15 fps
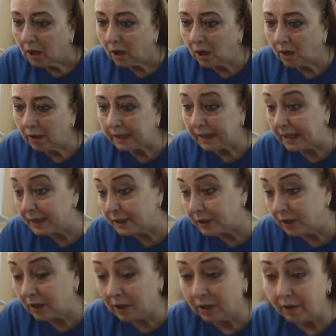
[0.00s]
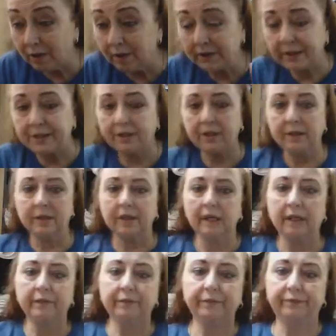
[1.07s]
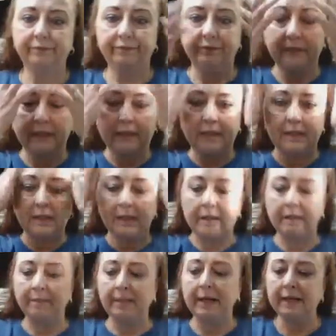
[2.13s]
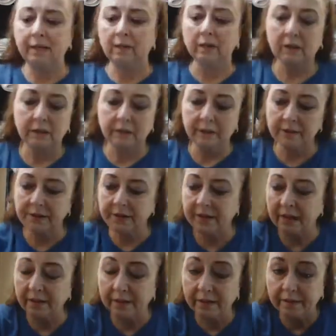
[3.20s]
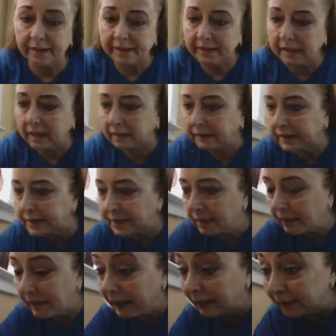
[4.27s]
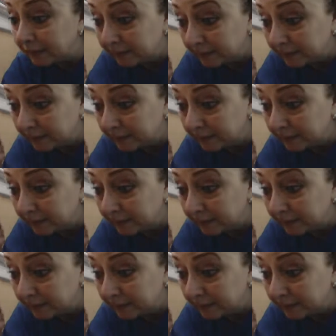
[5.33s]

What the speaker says: Okay, so that's good enough. And it might look a little scary right now, and that's okay.